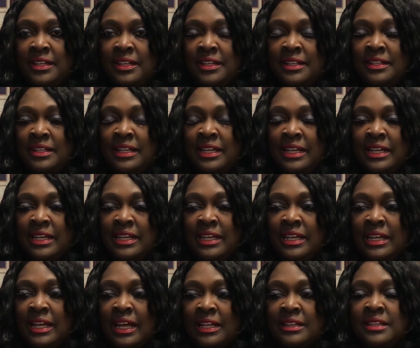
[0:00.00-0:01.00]
and
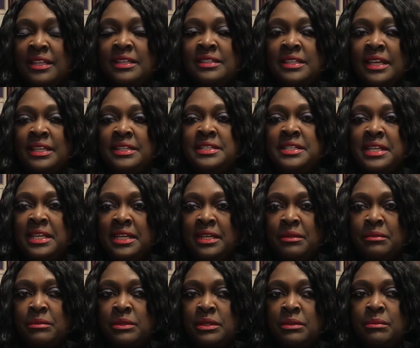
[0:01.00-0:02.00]
I think they did.